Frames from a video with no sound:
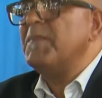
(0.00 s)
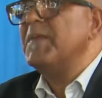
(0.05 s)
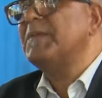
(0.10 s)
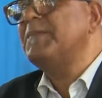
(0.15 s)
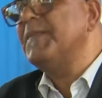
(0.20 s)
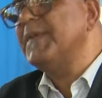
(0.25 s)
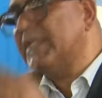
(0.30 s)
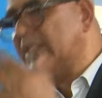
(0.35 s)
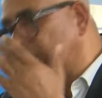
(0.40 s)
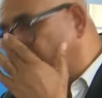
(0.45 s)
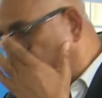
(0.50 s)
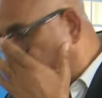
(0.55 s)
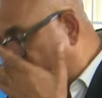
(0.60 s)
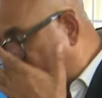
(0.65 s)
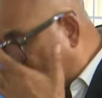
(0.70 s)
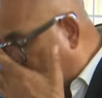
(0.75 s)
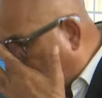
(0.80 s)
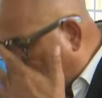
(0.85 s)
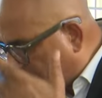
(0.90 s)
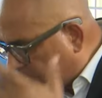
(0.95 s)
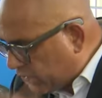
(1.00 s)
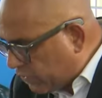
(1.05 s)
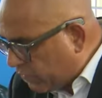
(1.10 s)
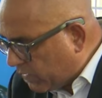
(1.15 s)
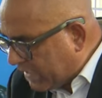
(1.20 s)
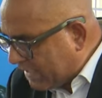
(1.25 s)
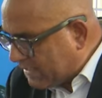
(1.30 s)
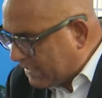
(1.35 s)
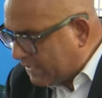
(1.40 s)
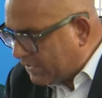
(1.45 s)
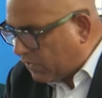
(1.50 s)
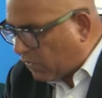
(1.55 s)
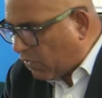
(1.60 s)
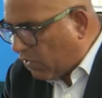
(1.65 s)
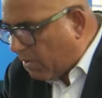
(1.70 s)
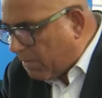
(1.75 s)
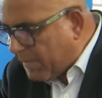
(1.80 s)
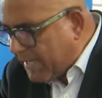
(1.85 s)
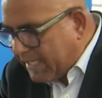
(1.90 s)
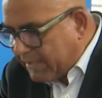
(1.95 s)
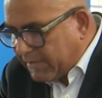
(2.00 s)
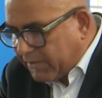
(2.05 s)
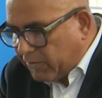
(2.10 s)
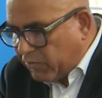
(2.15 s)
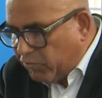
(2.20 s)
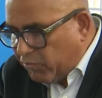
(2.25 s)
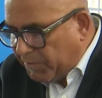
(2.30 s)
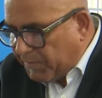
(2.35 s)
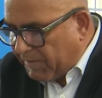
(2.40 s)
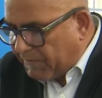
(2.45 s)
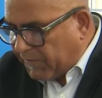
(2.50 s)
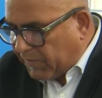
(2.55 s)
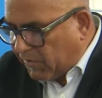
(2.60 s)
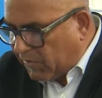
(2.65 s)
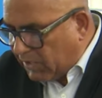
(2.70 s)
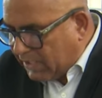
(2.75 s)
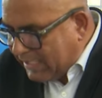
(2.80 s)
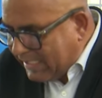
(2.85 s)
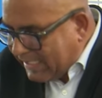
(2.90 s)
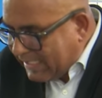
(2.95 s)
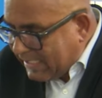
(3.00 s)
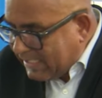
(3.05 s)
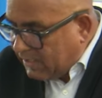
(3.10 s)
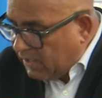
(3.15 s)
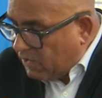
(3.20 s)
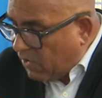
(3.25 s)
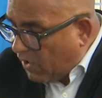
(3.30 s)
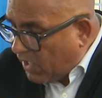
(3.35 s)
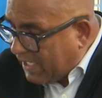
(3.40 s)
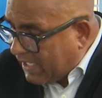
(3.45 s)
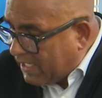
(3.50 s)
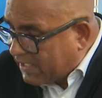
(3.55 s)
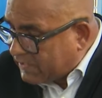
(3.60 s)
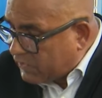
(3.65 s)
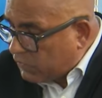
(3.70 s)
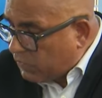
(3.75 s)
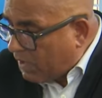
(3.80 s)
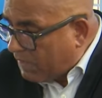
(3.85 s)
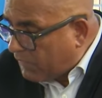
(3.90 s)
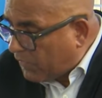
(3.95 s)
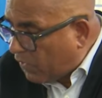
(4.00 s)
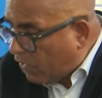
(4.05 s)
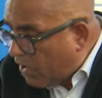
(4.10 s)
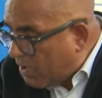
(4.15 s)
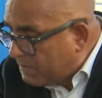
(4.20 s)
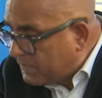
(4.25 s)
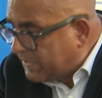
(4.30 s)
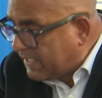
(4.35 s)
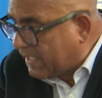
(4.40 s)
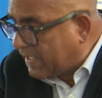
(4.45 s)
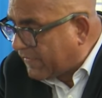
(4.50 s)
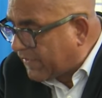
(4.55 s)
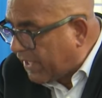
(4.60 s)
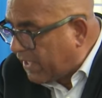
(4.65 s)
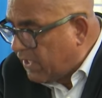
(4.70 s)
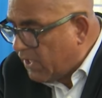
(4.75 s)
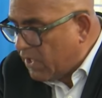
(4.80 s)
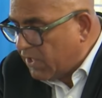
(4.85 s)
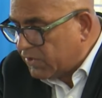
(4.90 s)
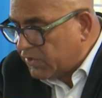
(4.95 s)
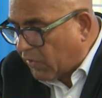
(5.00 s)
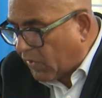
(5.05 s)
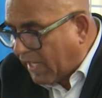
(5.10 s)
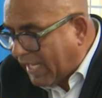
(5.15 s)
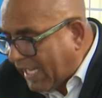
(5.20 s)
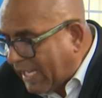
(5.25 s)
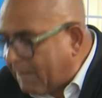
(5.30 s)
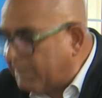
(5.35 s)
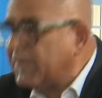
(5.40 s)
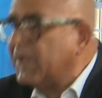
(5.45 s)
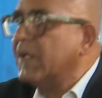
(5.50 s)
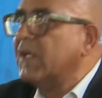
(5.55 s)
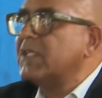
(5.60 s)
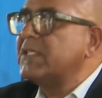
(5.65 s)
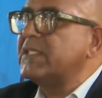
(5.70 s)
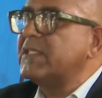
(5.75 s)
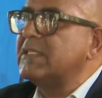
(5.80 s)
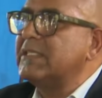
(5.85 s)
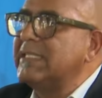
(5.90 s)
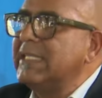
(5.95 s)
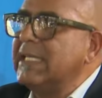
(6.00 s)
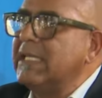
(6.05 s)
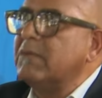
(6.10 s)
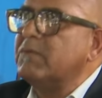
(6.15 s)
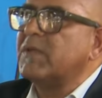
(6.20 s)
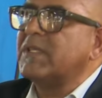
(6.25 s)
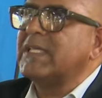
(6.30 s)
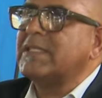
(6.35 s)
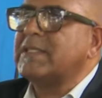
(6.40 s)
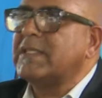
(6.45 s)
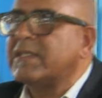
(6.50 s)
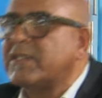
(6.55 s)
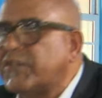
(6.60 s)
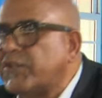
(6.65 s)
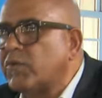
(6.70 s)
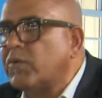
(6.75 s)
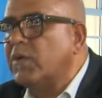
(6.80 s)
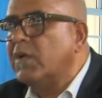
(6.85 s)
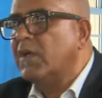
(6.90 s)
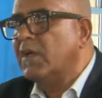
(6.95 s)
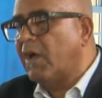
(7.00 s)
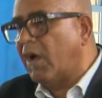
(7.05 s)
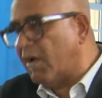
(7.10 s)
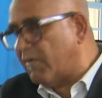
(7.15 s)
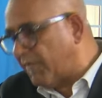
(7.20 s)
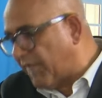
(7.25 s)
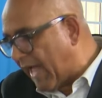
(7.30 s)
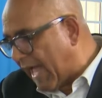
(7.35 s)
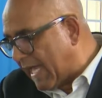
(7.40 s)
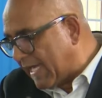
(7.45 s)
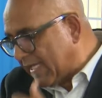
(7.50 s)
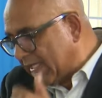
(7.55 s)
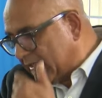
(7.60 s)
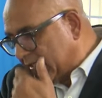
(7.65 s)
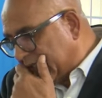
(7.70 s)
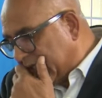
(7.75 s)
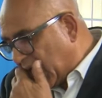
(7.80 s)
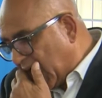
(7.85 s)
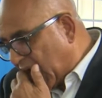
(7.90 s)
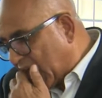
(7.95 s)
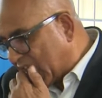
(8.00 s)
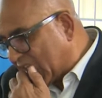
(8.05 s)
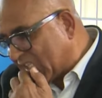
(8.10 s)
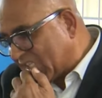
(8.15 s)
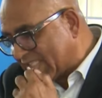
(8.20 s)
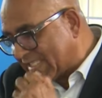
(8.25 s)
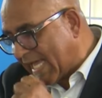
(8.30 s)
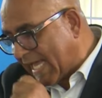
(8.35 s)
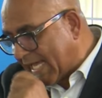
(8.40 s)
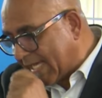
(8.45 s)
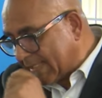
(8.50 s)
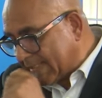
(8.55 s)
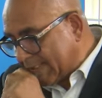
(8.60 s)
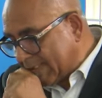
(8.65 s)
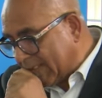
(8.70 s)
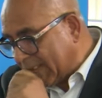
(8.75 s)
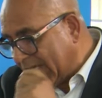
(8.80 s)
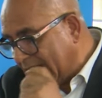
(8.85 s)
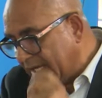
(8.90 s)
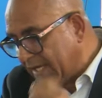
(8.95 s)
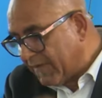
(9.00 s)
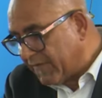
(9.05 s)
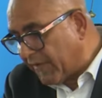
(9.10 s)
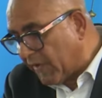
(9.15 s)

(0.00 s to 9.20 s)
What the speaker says: Permit me to use this opportunity to commend the group of colleague lawyers who have come together to help to deal with this issue of violence in our society.